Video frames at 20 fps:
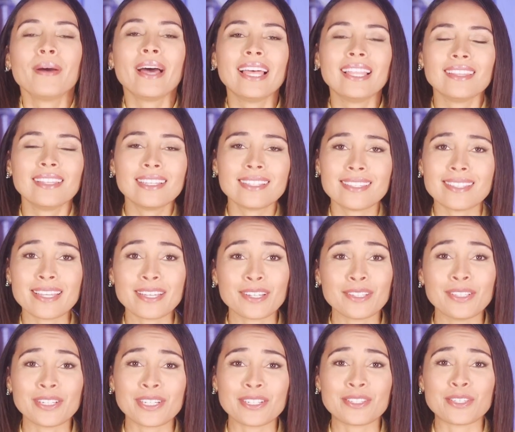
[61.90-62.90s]
But let's take a
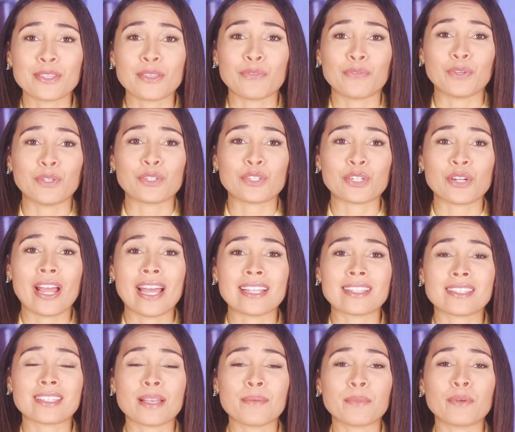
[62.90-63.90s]
look into the future
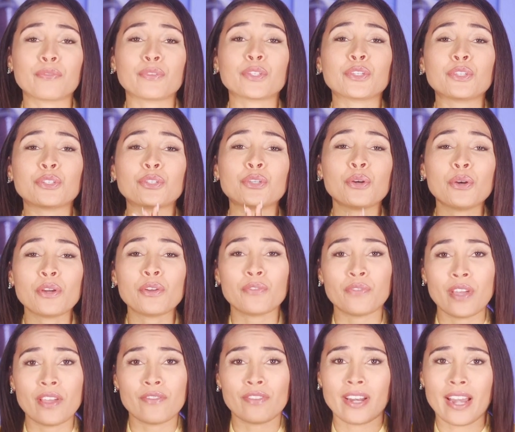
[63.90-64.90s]
at some of your
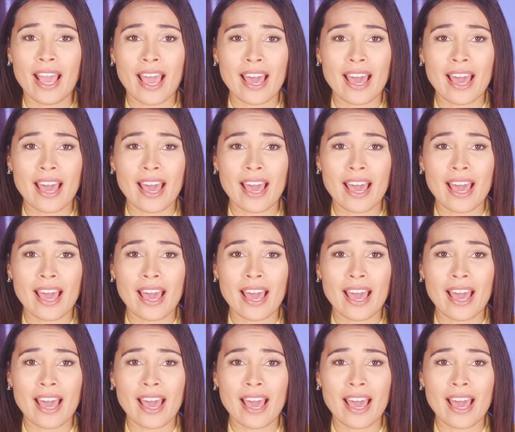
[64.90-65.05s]
favorite